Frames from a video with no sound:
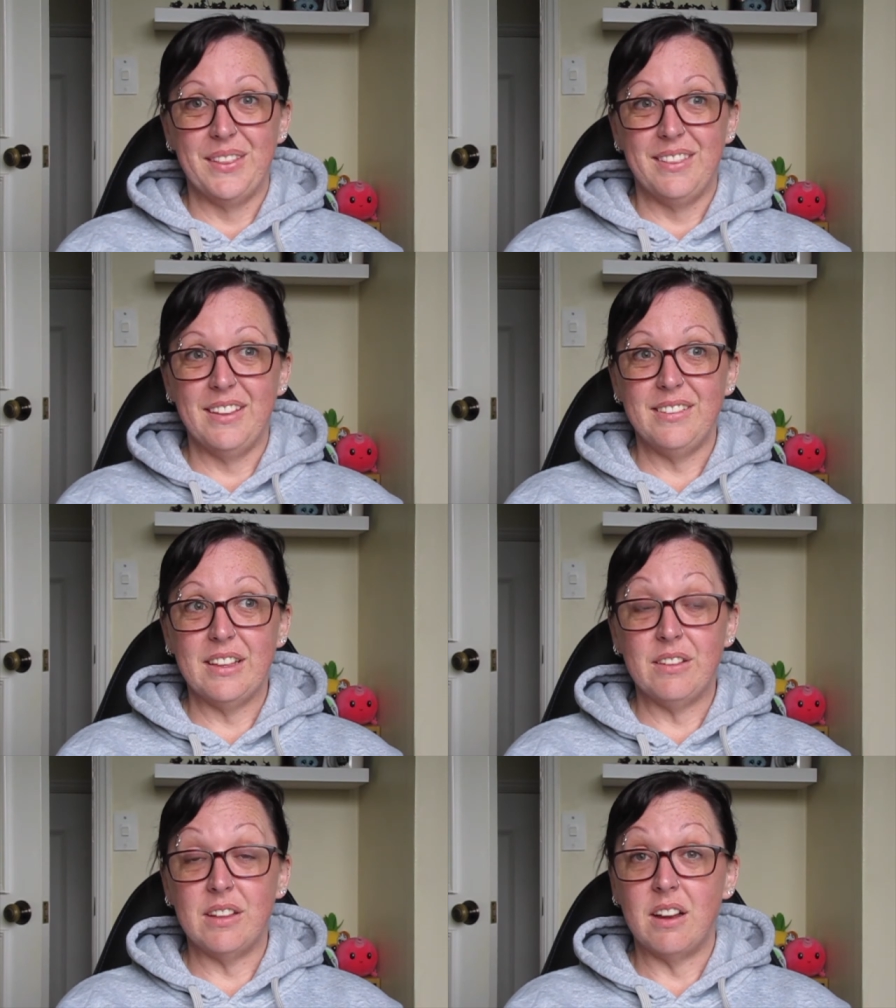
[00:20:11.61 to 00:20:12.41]
this
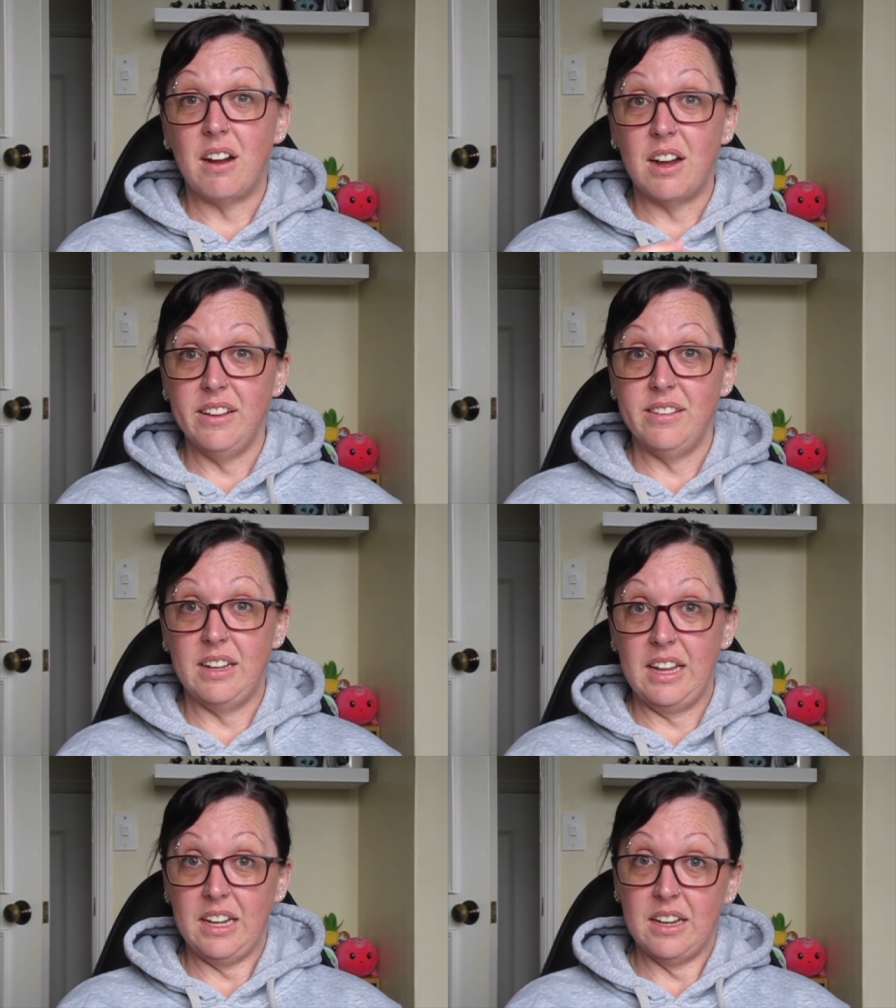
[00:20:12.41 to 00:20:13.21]
is an
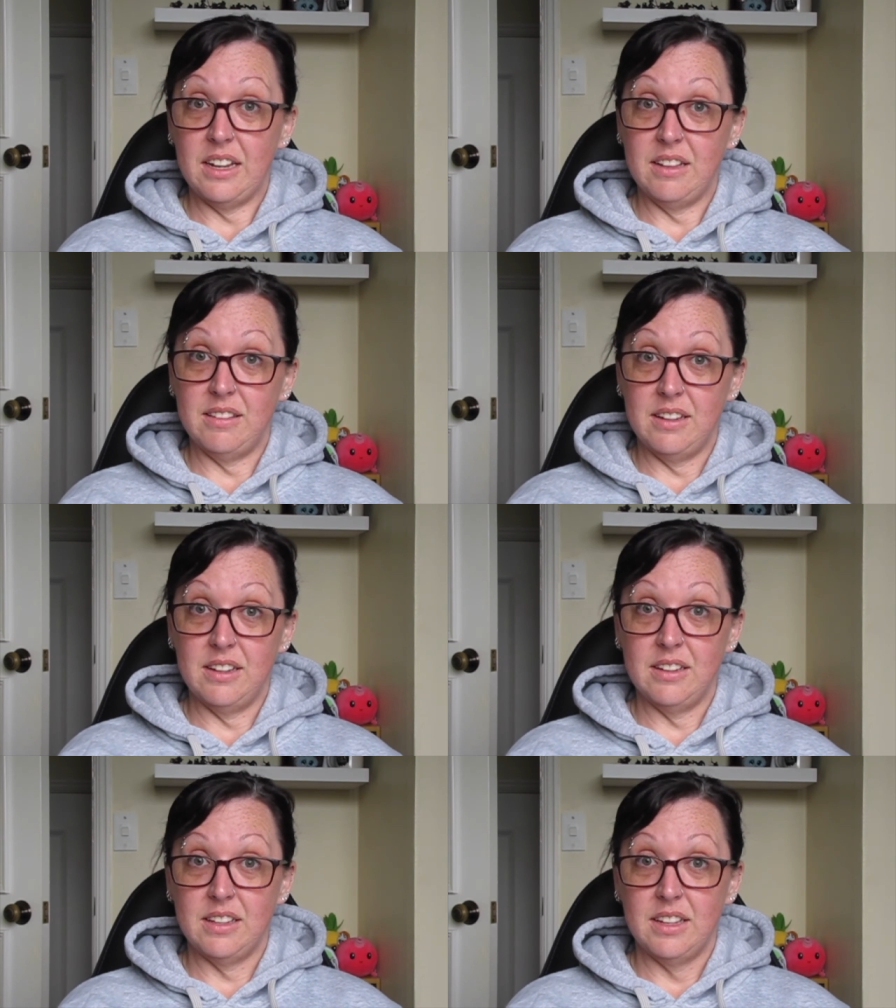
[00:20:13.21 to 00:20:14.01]
isolated
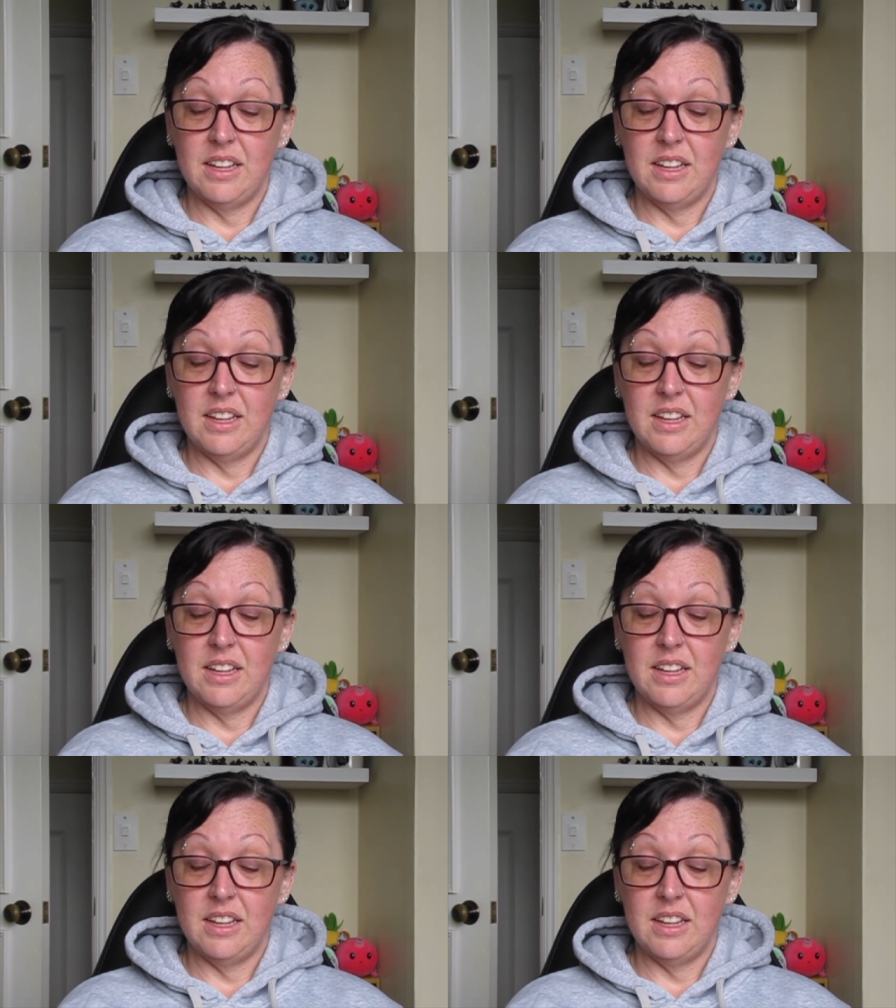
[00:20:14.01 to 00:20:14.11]
incident.